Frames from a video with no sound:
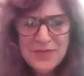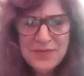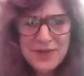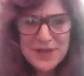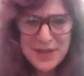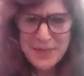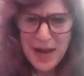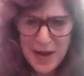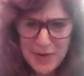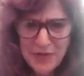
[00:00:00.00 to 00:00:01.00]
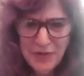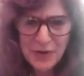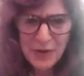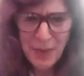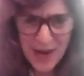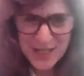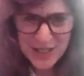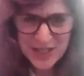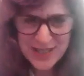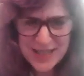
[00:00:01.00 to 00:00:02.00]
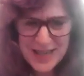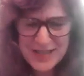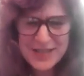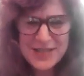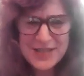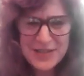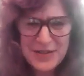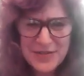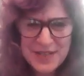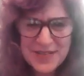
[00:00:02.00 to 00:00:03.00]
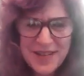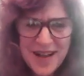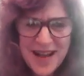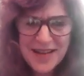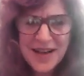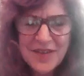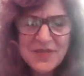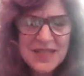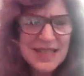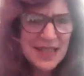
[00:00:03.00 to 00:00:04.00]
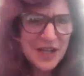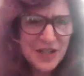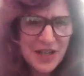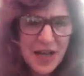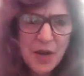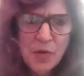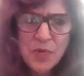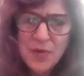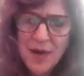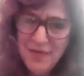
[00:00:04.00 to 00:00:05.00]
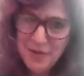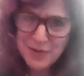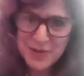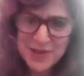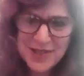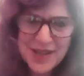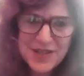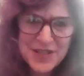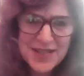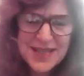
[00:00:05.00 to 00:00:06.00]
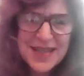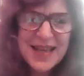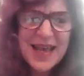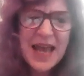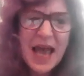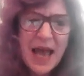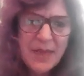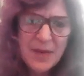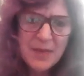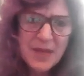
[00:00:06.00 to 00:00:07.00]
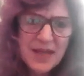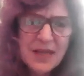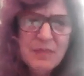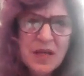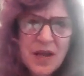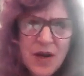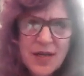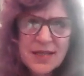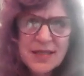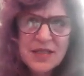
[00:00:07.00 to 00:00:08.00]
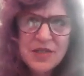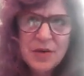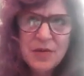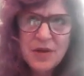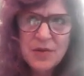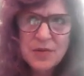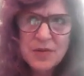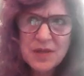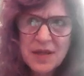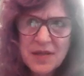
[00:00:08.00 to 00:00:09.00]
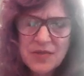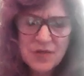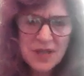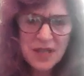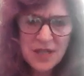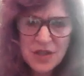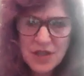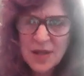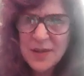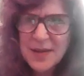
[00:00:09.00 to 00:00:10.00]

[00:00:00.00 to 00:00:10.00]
a really powerful question. It deserves a lot of discussion. I hope you have those discussions at the meeting, because, there's a strategic,